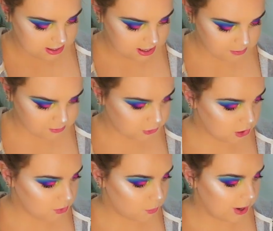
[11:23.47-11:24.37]
yep,
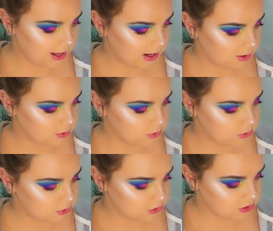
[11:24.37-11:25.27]
wow,
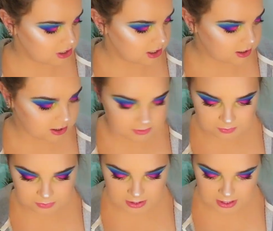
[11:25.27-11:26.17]
good on you, Talia.
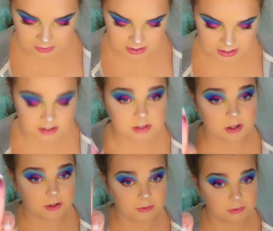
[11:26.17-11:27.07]
Anyways,
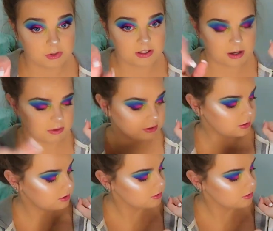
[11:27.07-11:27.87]
so got that one.